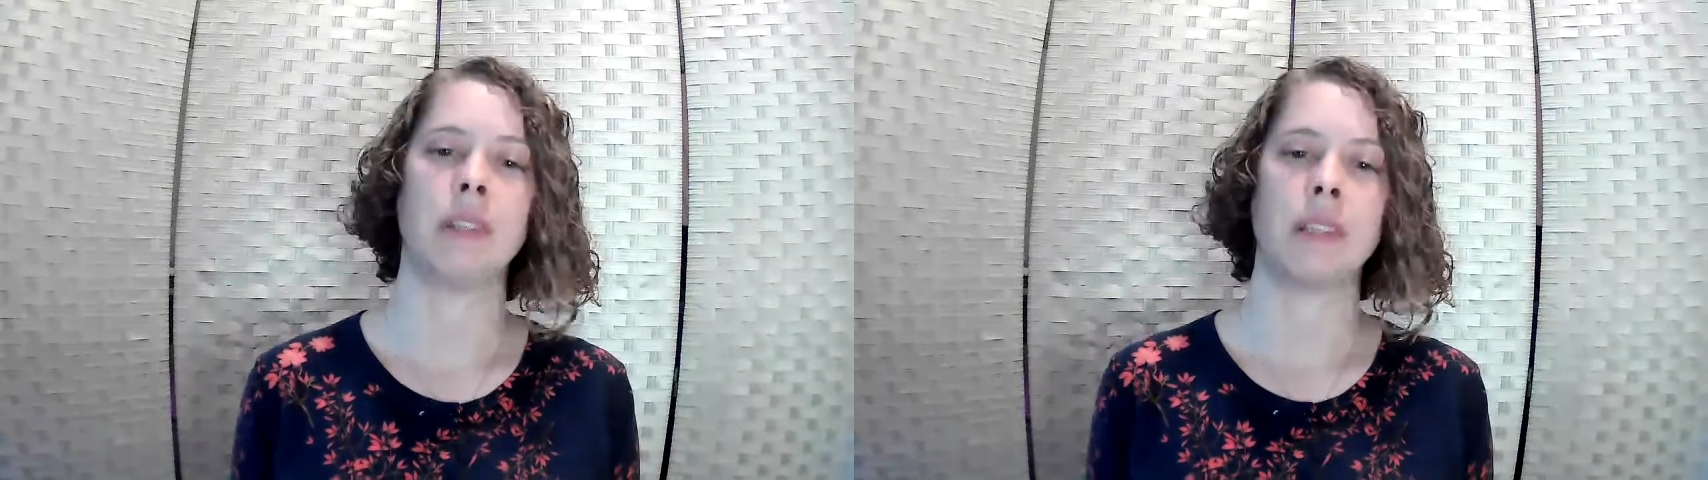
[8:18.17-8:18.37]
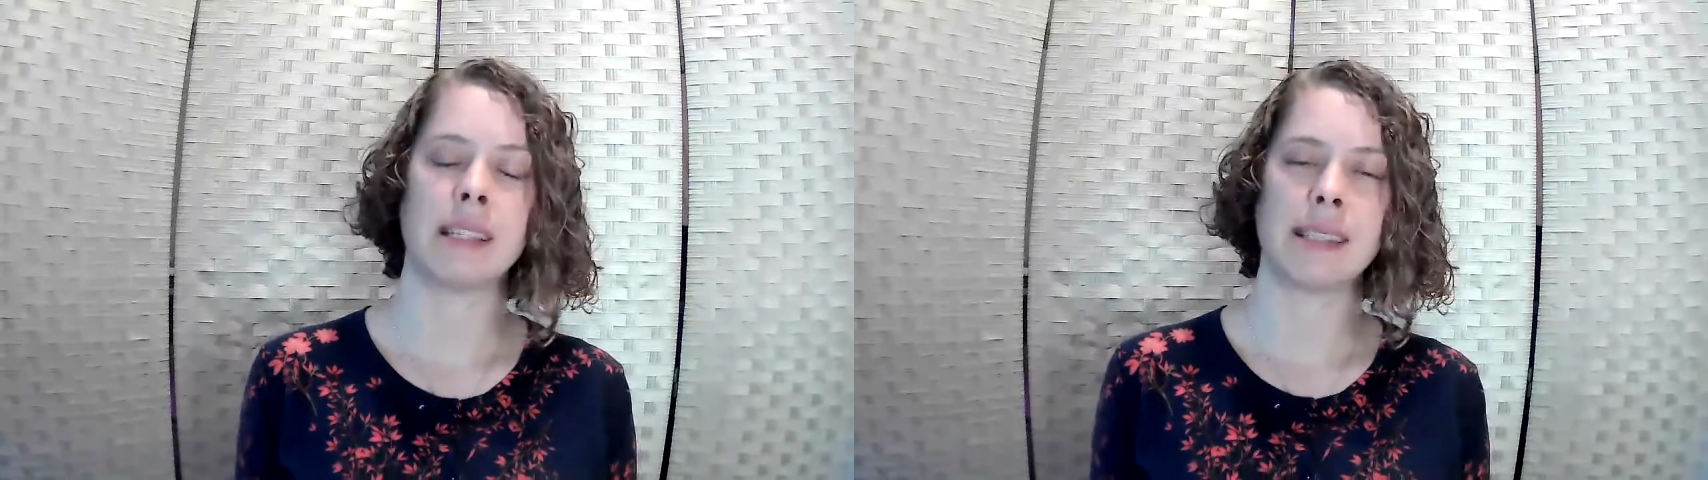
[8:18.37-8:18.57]

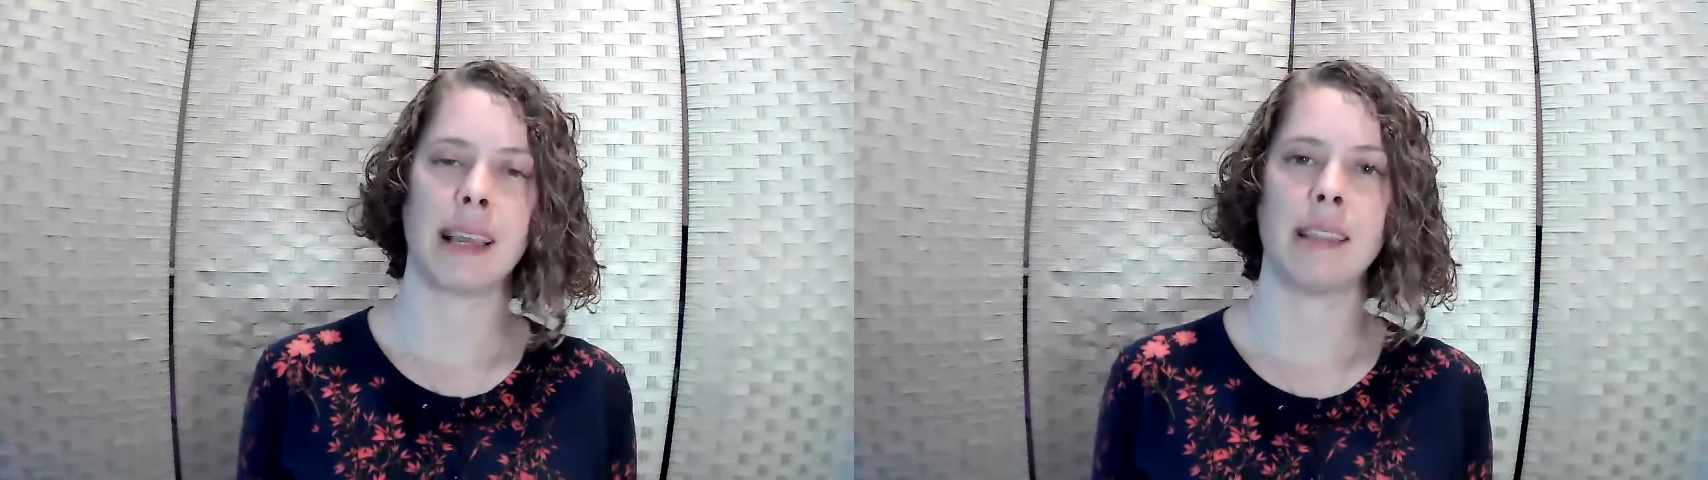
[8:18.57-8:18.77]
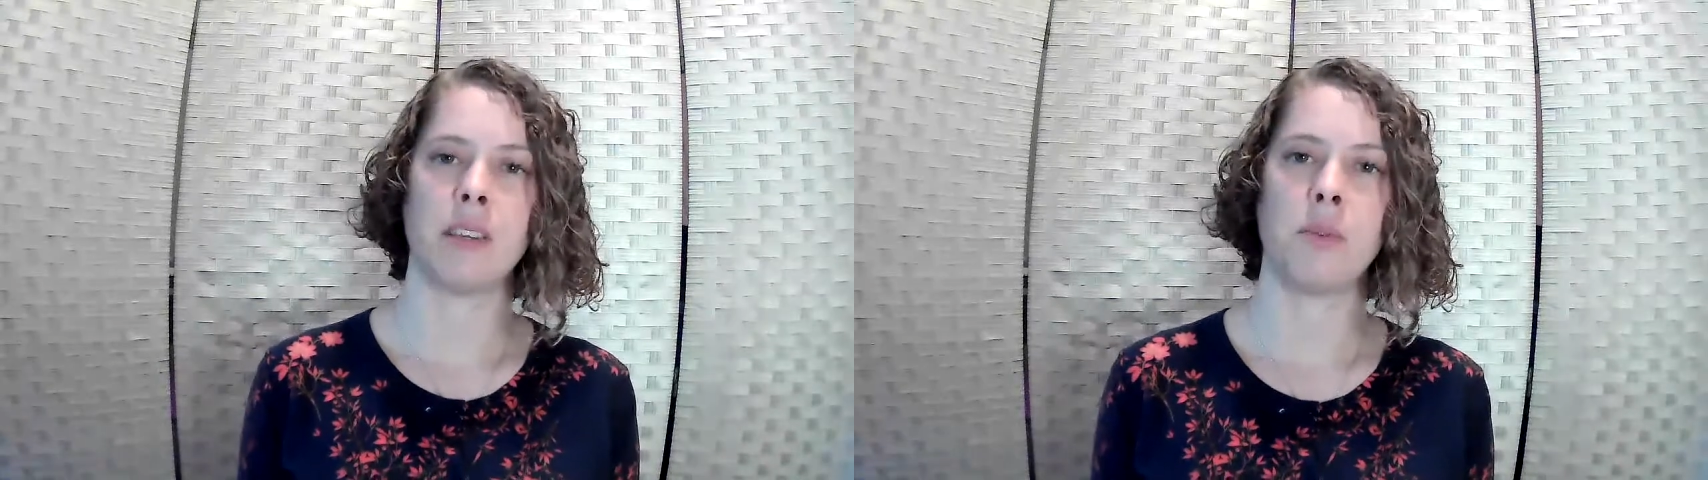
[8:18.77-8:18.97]

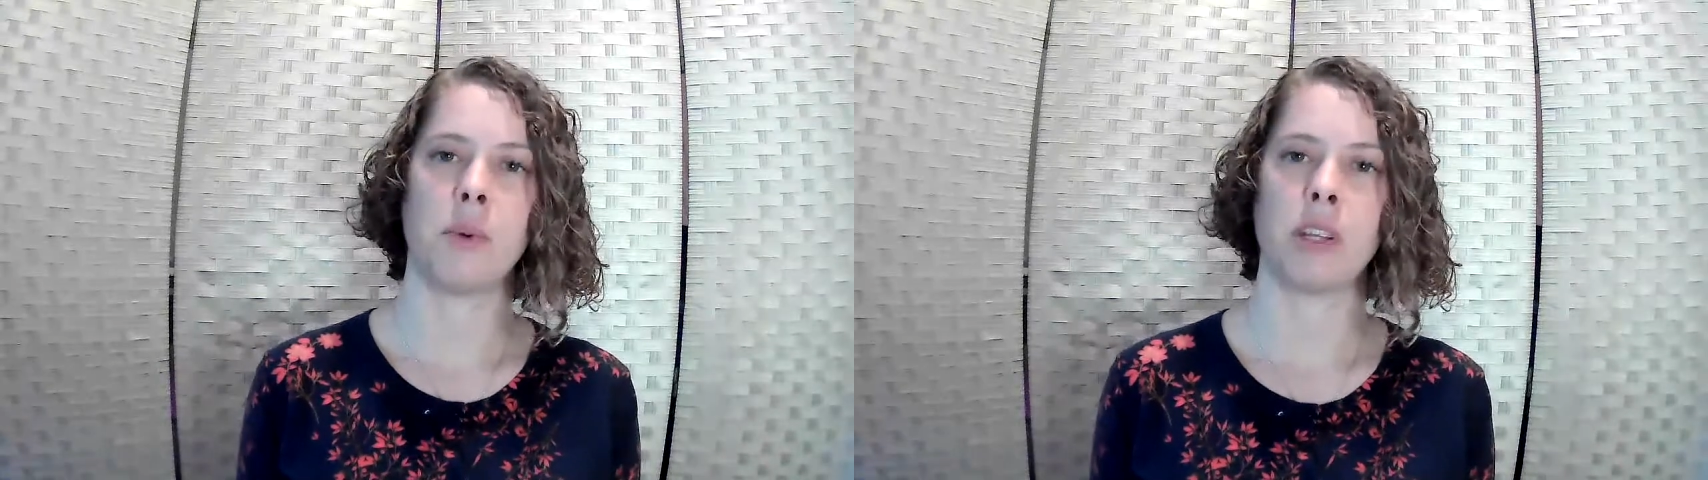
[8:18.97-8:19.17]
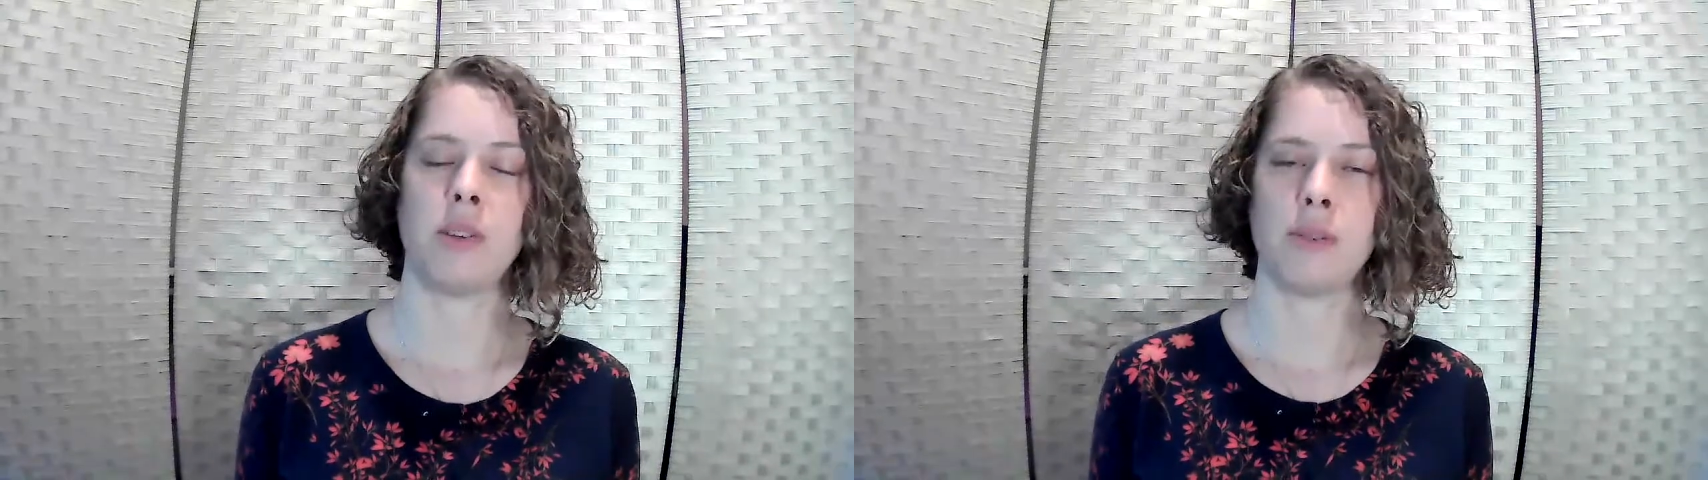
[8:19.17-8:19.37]
decide that you
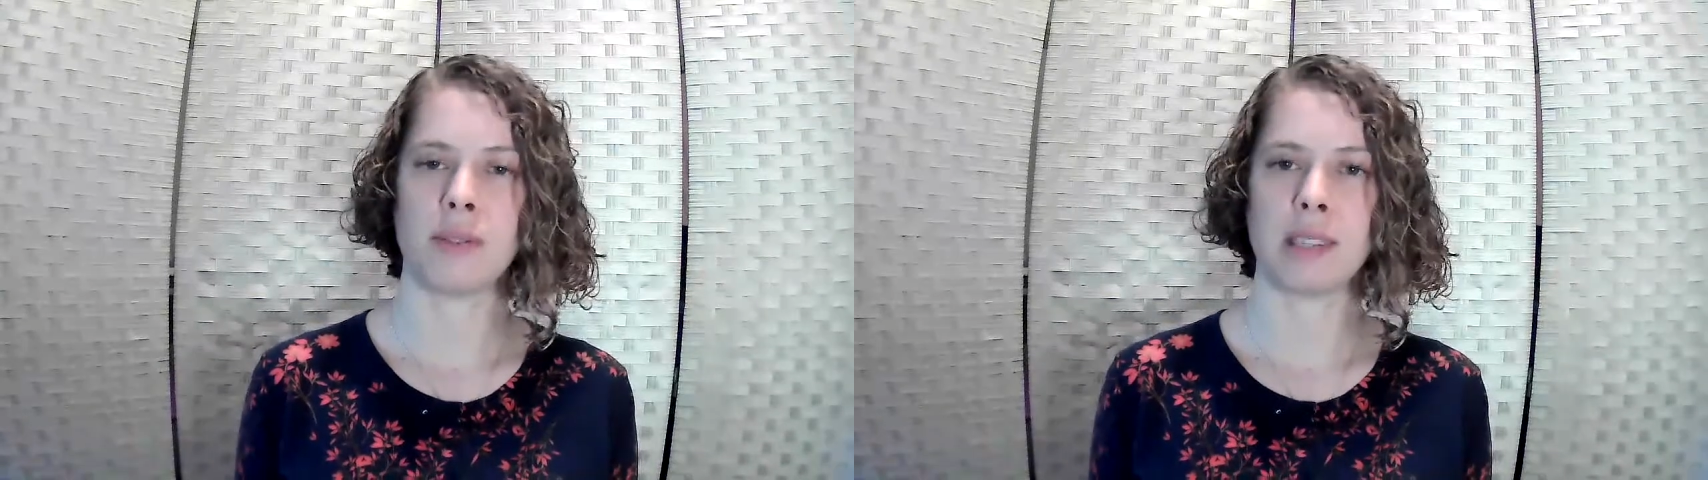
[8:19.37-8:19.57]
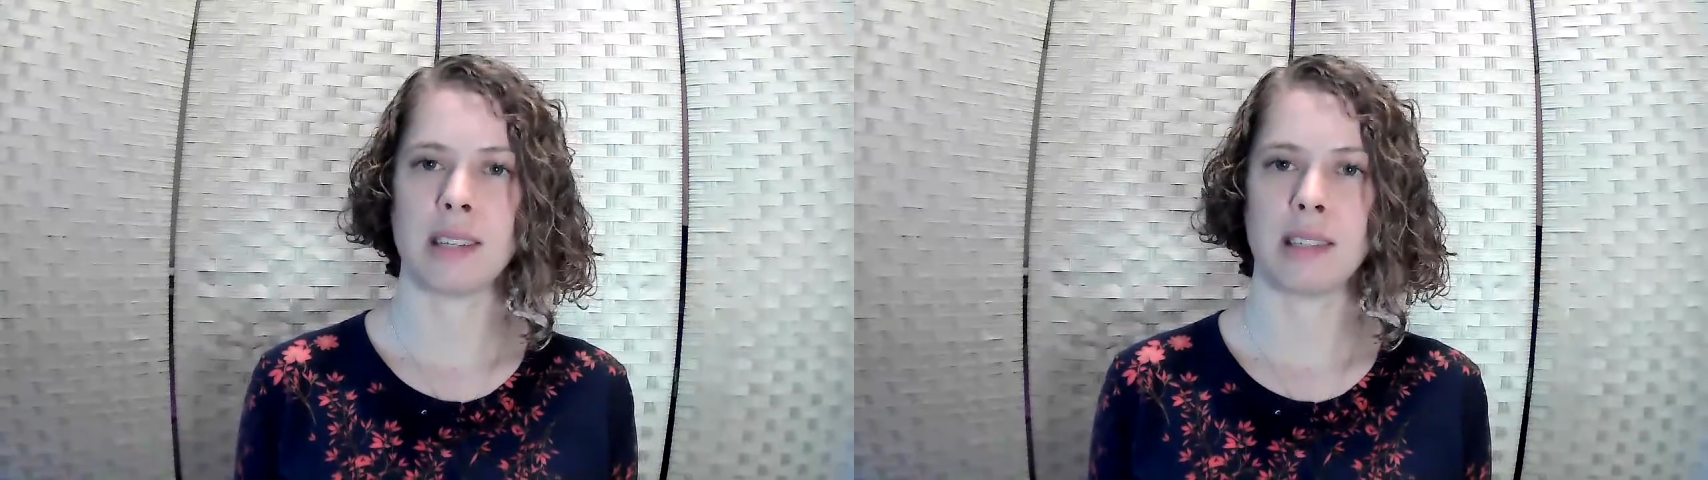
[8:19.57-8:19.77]
want to
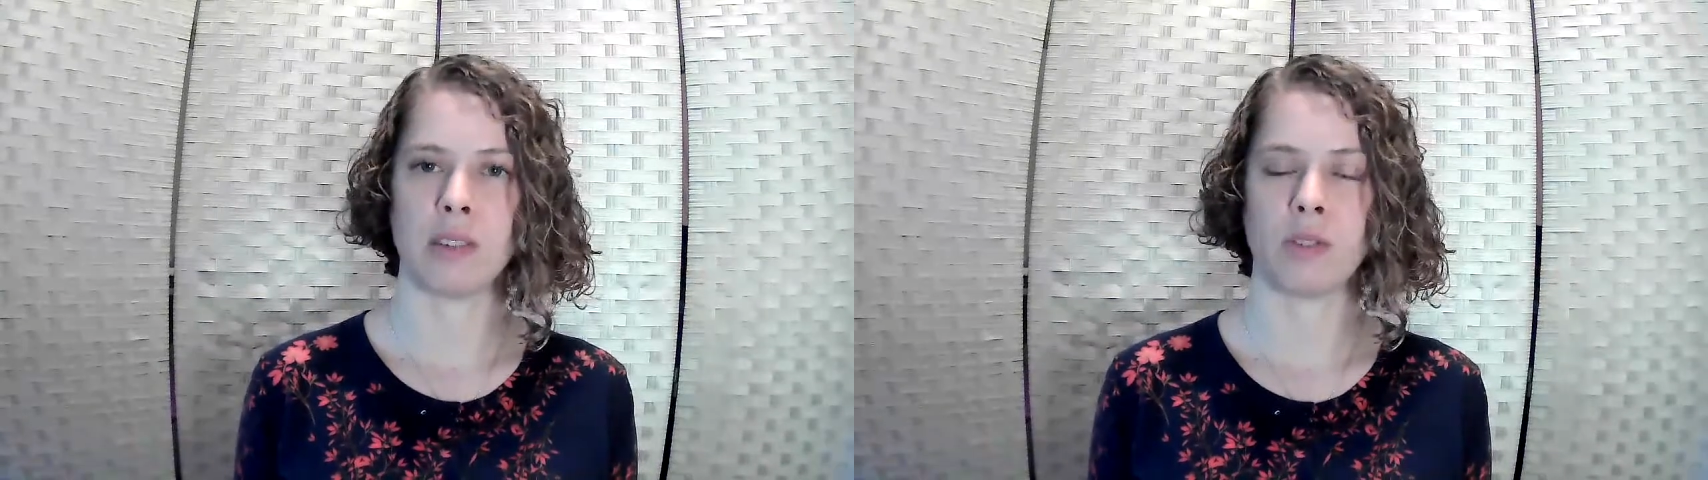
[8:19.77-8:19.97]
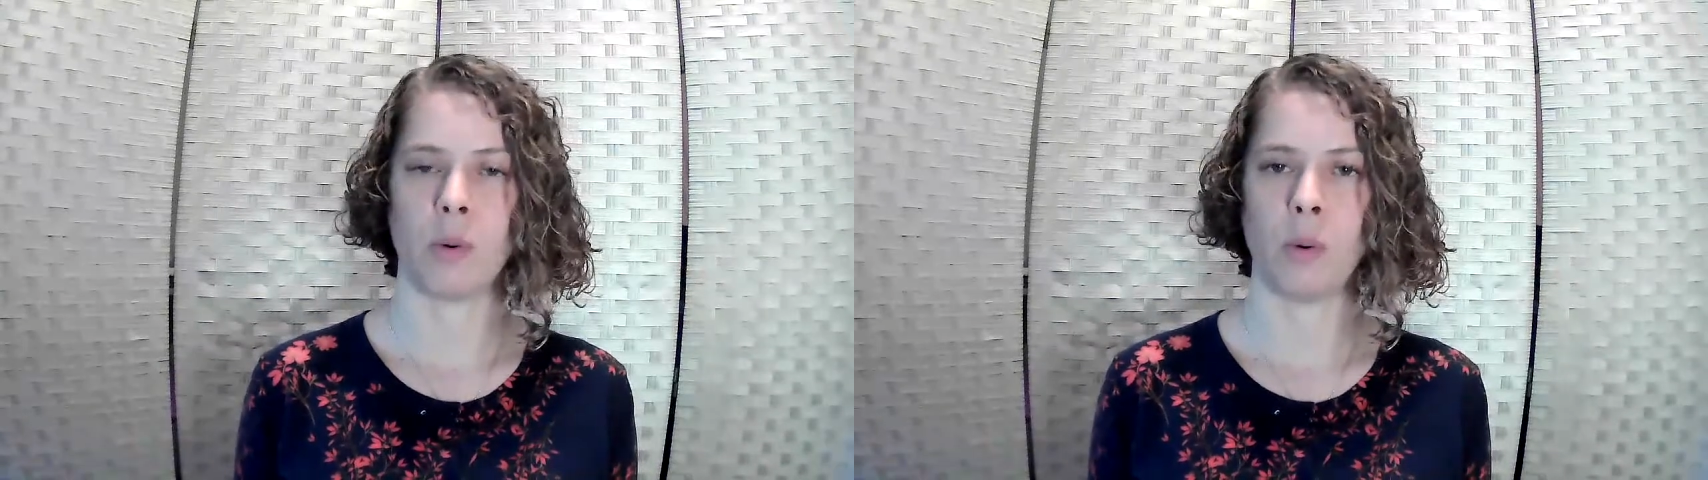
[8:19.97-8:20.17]
use the essential